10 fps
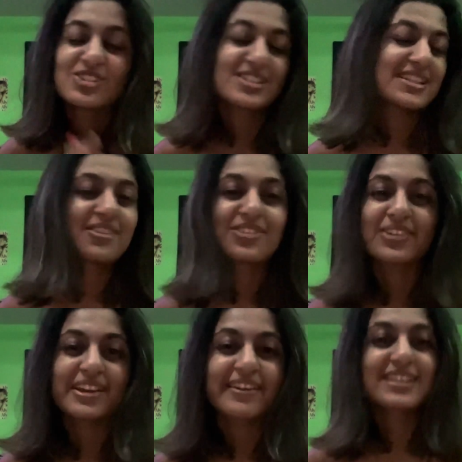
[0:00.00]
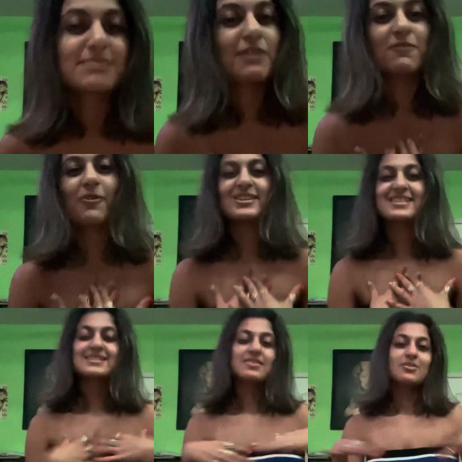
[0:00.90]
hear the lyrics. My voice
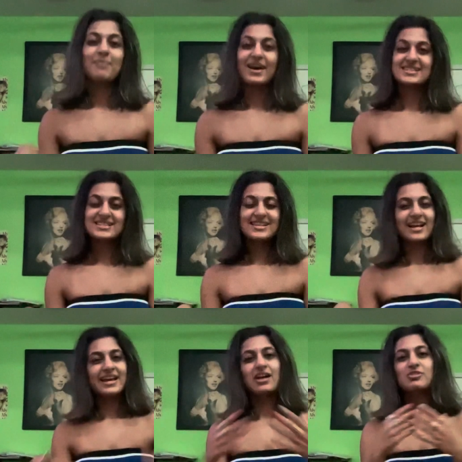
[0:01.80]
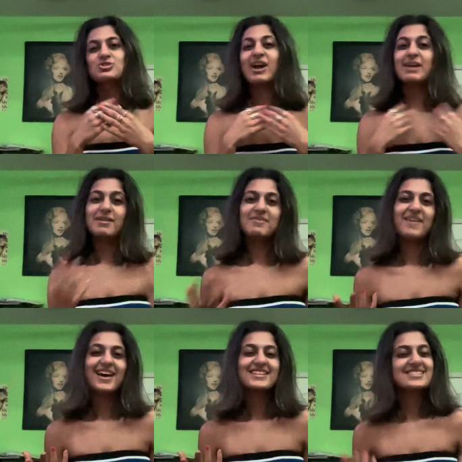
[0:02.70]
isn't the best tonight. I'll try my
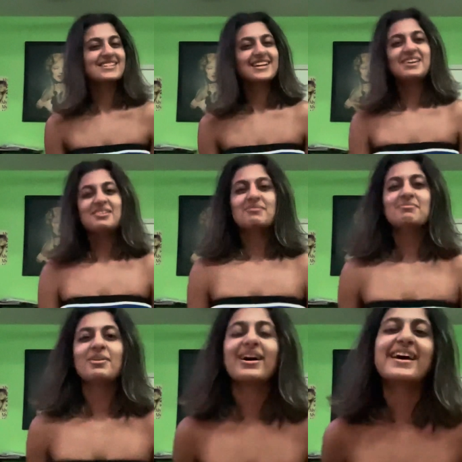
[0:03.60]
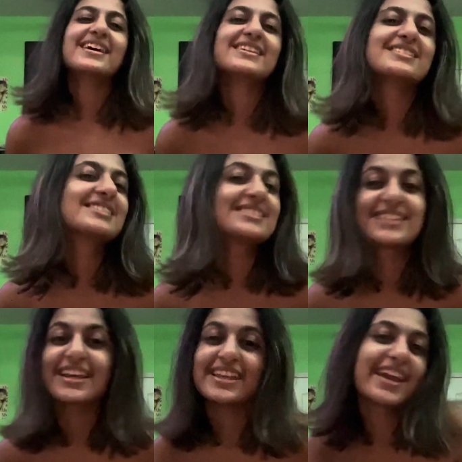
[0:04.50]
best, but just
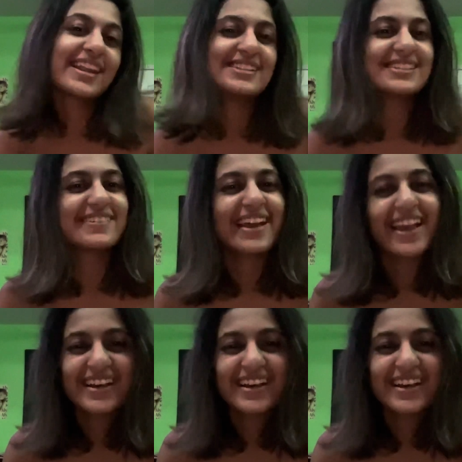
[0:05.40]
like get into it.